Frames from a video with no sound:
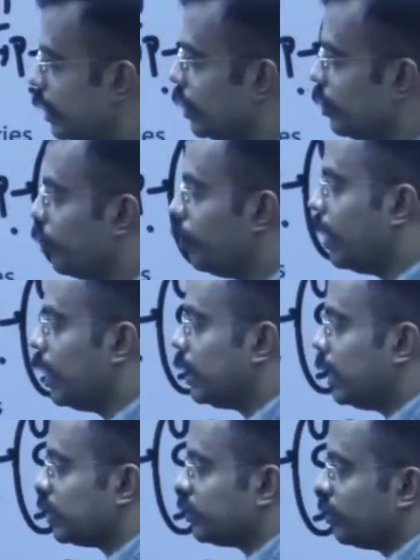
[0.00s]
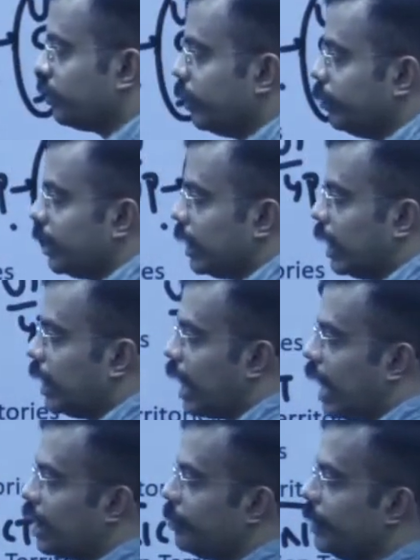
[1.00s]
and Nicobar, Lakshadweep, there are
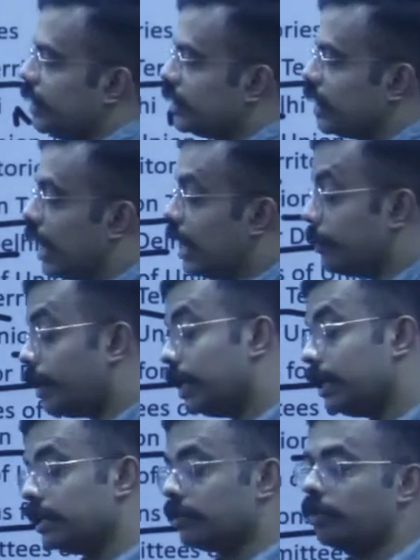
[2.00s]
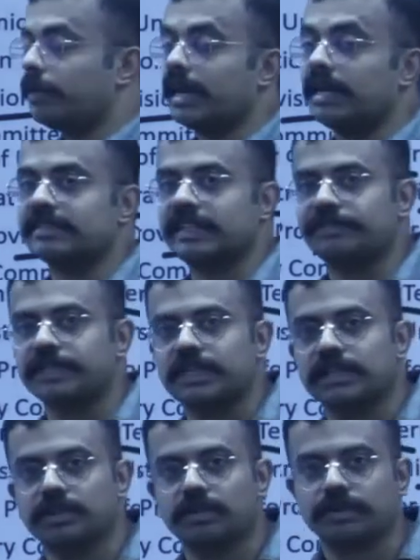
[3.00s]
Andaman and Nicobar has
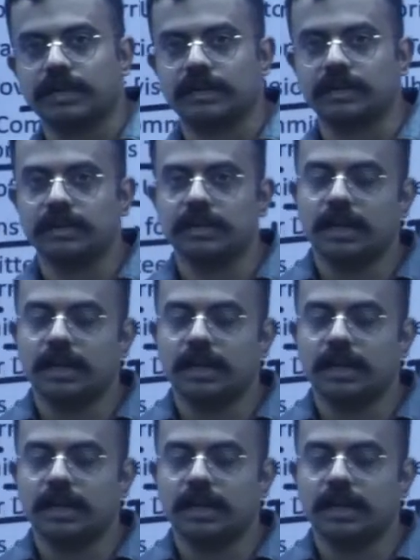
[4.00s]
Lieutenant Governor.